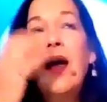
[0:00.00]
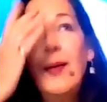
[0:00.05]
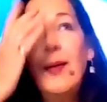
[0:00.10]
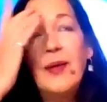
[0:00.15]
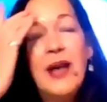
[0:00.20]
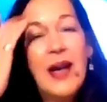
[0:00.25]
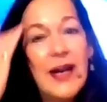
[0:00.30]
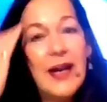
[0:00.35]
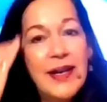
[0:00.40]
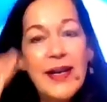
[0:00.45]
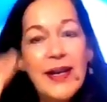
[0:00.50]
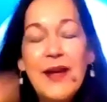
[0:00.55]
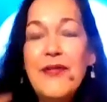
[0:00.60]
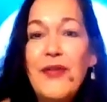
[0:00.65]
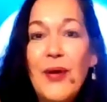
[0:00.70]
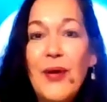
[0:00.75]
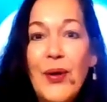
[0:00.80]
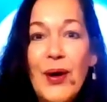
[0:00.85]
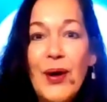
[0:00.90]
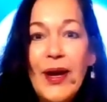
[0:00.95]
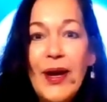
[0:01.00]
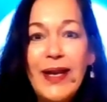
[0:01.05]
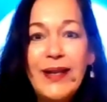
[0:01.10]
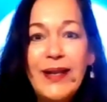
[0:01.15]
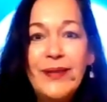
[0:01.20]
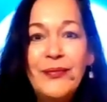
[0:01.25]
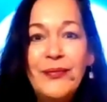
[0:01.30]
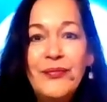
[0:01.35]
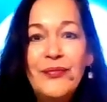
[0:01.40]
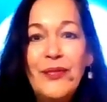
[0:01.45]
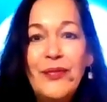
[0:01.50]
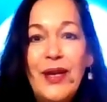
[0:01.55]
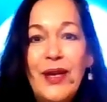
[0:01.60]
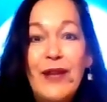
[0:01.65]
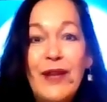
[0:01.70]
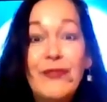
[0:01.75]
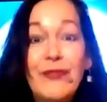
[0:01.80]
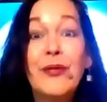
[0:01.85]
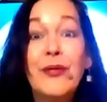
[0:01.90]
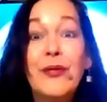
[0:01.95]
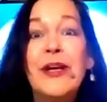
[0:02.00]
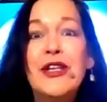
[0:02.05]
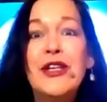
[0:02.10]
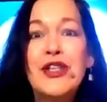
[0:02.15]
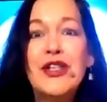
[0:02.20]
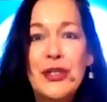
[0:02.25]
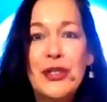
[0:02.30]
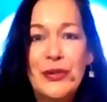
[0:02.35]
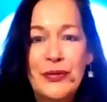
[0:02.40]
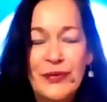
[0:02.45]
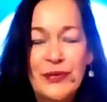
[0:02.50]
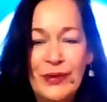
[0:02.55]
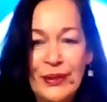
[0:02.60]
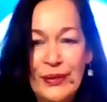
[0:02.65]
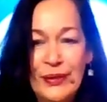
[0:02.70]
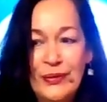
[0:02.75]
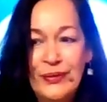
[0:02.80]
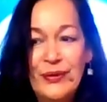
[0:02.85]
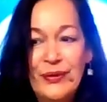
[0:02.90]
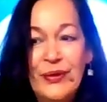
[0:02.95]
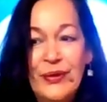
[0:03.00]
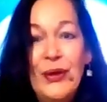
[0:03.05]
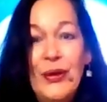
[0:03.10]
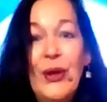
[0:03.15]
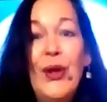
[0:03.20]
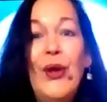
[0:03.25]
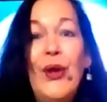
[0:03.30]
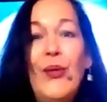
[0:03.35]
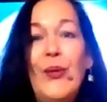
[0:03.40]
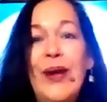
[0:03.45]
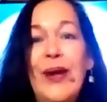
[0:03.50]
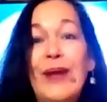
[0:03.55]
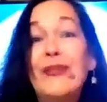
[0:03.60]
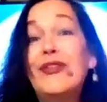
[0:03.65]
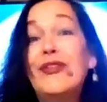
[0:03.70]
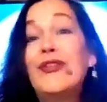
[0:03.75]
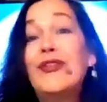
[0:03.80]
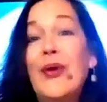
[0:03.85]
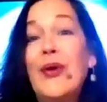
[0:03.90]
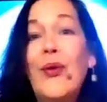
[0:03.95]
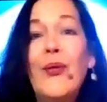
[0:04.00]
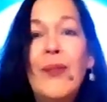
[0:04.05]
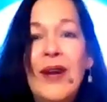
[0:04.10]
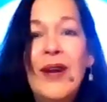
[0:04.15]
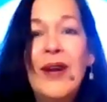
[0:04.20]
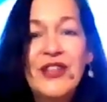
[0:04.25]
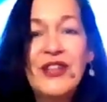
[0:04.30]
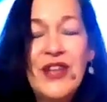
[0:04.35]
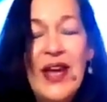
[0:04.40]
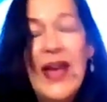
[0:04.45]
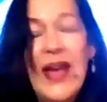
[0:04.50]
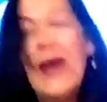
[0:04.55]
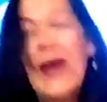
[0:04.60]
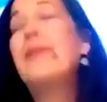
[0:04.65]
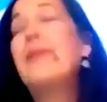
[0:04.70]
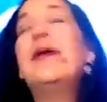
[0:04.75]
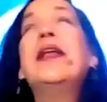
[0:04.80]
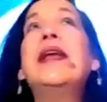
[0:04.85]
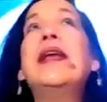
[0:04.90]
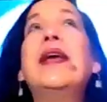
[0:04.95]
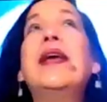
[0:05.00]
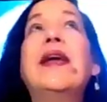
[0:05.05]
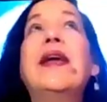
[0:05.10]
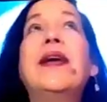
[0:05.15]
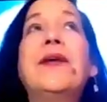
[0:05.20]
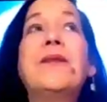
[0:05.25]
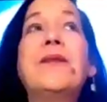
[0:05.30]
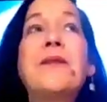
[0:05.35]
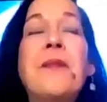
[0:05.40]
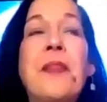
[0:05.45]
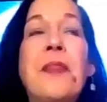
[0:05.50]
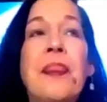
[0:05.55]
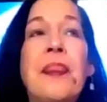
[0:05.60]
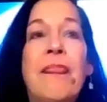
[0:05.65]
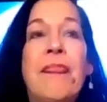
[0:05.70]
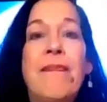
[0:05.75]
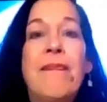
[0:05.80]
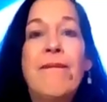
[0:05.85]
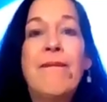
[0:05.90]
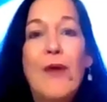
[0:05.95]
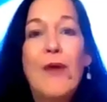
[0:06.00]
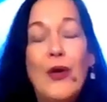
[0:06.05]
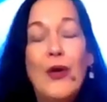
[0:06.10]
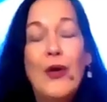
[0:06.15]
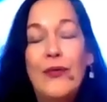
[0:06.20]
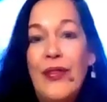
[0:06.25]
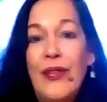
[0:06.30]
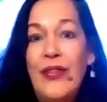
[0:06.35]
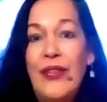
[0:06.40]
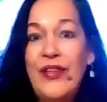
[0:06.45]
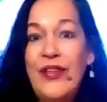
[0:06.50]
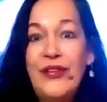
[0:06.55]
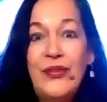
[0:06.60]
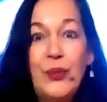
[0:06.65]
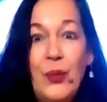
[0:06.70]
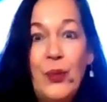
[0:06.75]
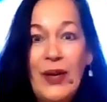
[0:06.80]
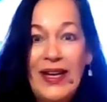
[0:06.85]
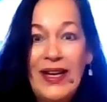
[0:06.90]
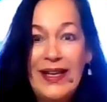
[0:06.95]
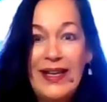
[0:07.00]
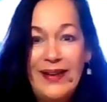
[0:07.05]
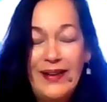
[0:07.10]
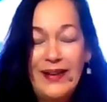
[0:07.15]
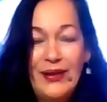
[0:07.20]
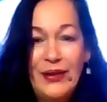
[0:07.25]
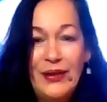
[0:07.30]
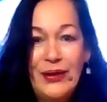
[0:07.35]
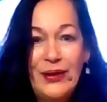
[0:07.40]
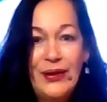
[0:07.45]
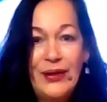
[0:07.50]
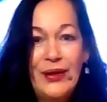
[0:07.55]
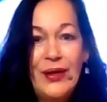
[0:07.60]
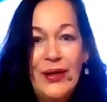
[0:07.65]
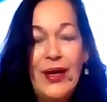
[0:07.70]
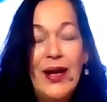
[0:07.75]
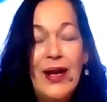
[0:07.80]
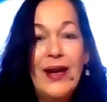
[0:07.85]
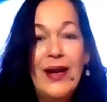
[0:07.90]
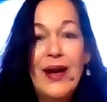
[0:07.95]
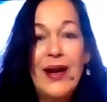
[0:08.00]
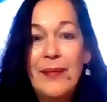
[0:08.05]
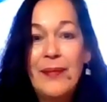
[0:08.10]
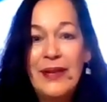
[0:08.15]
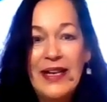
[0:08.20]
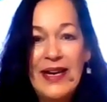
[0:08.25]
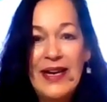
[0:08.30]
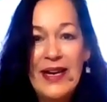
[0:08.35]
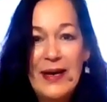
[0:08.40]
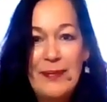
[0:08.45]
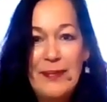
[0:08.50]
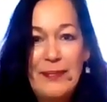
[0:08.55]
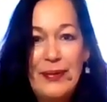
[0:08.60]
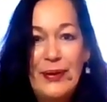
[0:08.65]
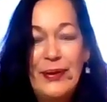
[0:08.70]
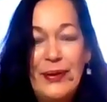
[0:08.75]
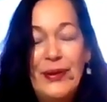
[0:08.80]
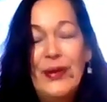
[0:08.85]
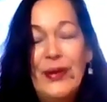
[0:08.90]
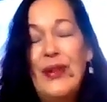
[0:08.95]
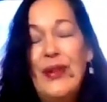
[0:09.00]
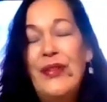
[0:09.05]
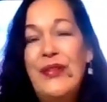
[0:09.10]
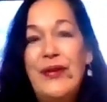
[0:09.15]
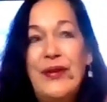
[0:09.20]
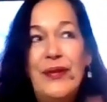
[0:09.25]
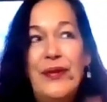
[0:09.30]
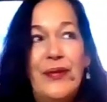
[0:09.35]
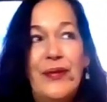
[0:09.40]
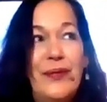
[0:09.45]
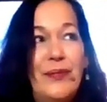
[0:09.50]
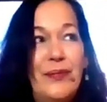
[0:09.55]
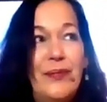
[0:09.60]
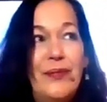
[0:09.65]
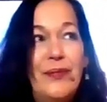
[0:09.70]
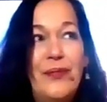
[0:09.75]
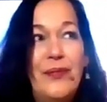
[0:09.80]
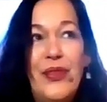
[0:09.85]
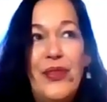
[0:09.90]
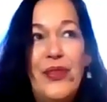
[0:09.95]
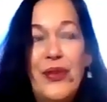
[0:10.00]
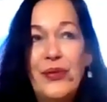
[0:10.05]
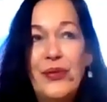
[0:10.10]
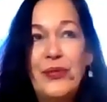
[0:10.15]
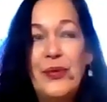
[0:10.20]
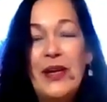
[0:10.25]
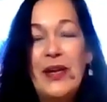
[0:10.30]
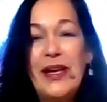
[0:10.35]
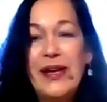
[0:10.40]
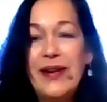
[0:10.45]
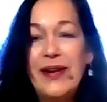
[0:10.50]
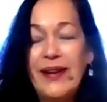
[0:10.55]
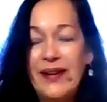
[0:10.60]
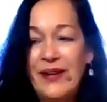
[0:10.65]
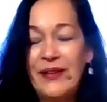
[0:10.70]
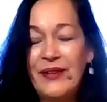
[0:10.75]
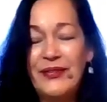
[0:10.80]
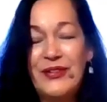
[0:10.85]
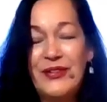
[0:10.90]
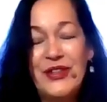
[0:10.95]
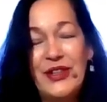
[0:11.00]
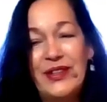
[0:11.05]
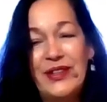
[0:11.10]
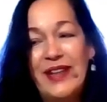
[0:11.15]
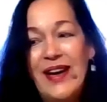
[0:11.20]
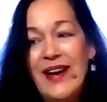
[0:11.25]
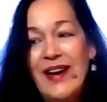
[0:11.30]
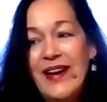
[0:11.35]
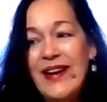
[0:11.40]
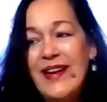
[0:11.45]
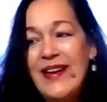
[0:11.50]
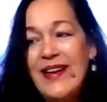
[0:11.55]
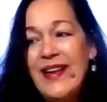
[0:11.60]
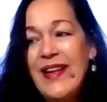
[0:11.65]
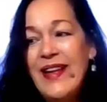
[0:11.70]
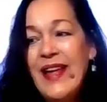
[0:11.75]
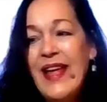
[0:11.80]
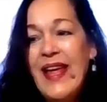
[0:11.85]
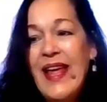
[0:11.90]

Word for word: I'm kind of on information overload. We have so much happening this week coming up, the third week of July,